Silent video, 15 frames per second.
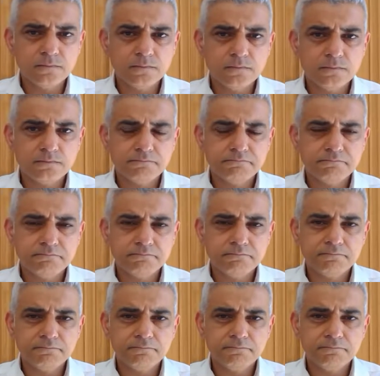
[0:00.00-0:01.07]

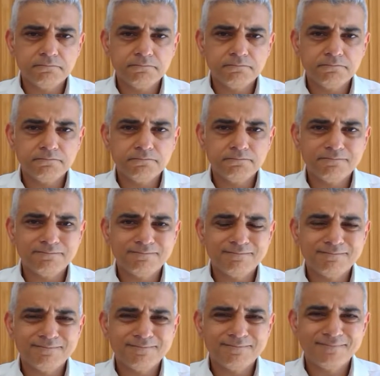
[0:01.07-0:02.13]

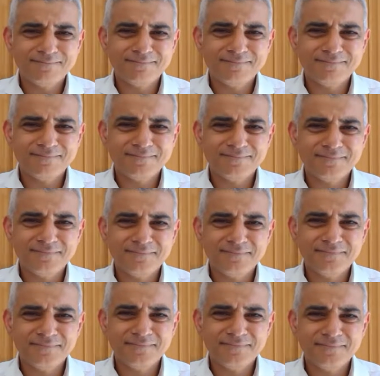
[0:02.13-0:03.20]

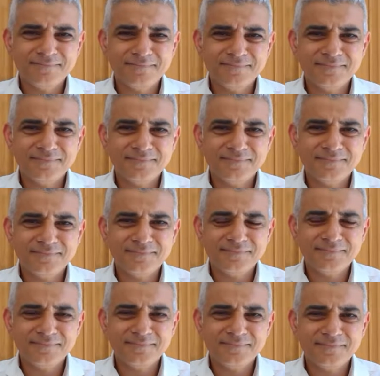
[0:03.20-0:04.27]

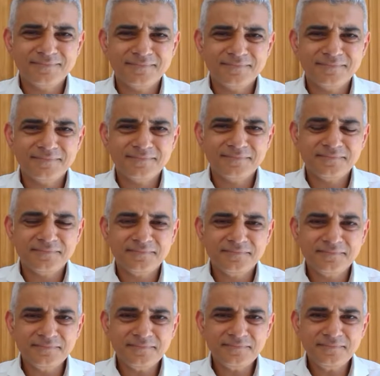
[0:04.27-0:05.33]

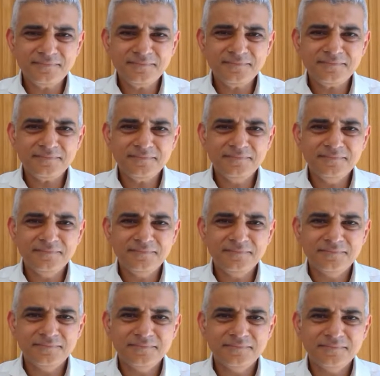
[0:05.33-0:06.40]

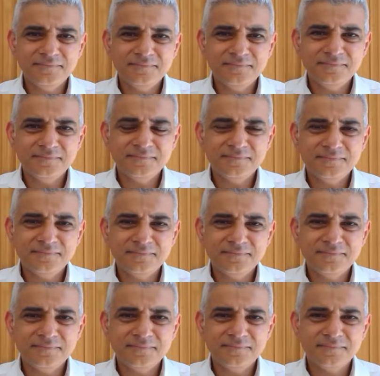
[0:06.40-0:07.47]

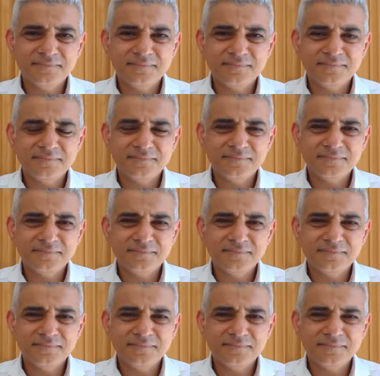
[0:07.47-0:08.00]
This person isn't speaking.